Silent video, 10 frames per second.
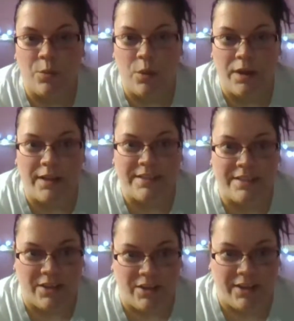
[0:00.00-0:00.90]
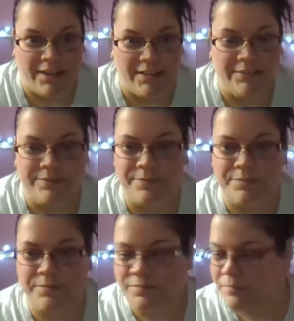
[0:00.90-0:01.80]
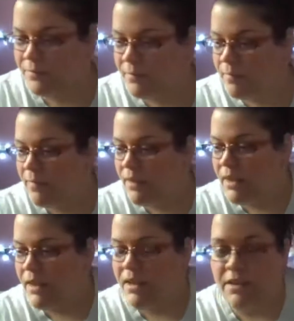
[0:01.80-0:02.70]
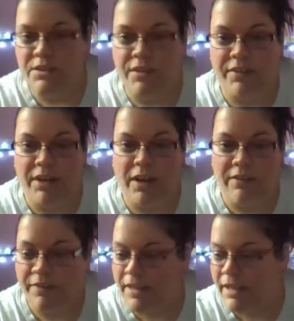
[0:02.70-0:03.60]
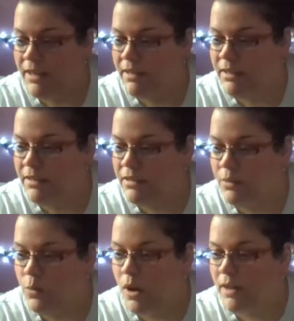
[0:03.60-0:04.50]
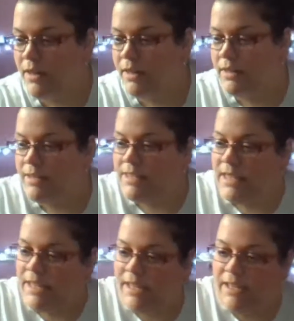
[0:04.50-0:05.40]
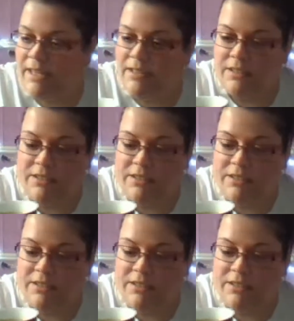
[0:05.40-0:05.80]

What is good? Do you have your coffee, water, tea?